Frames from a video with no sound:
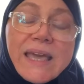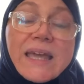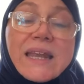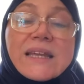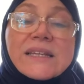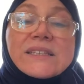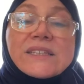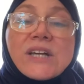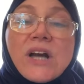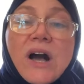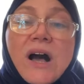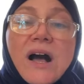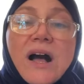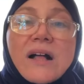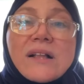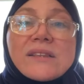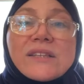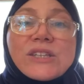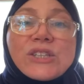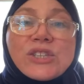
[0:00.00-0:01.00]
It is
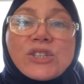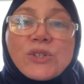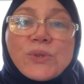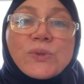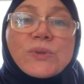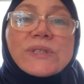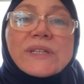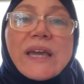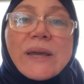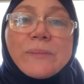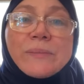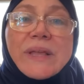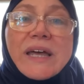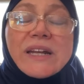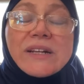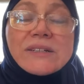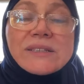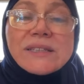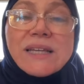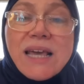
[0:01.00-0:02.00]
called the screw tape
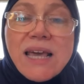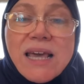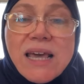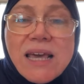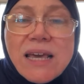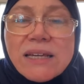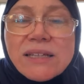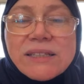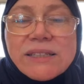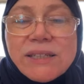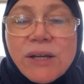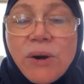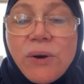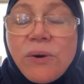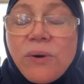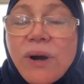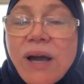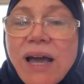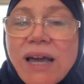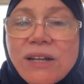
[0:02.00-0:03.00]
letters.
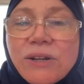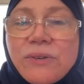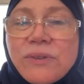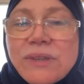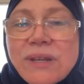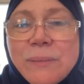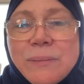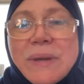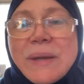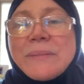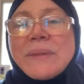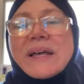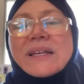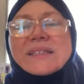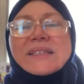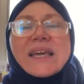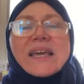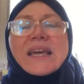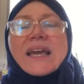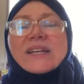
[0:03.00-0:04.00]
So I'm
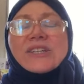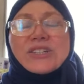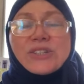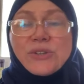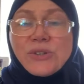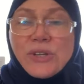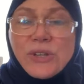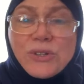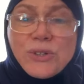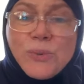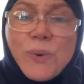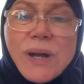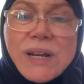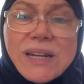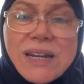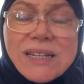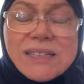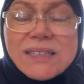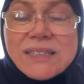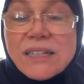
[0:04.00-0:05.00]
not saying you want
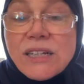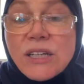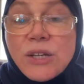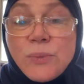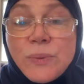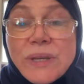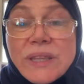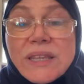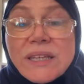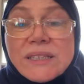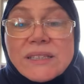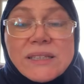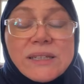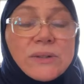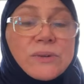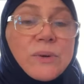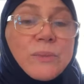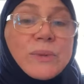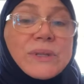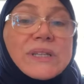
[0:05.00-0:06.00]
to necessarily read this
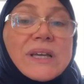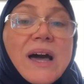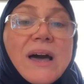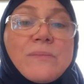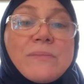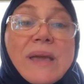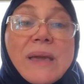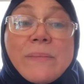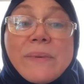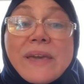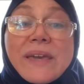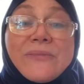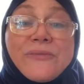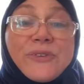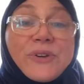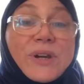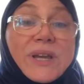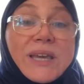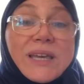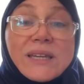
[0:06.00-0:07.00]
in Ramadan. Maybe
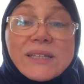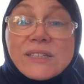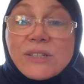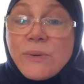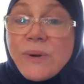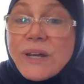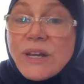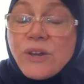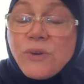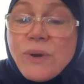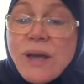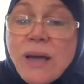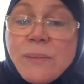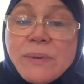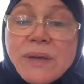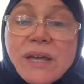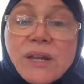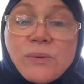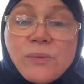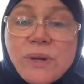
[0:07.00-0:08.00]
for Eid, you want to
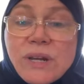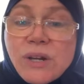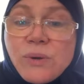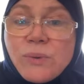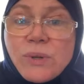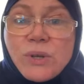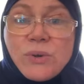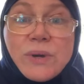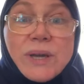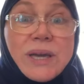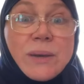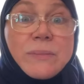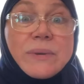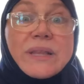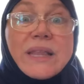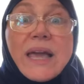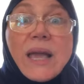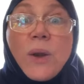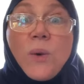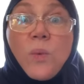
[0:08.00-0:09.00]
grab it and read it real quick and
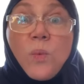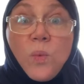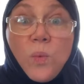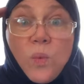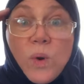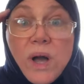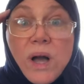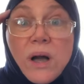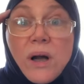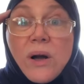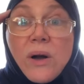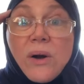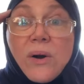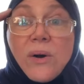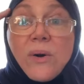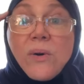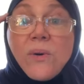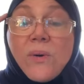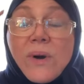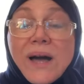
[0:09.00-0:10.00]
be like,
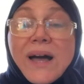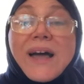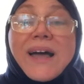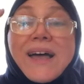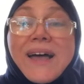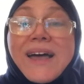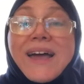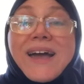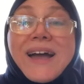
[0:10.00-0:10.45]
whoa.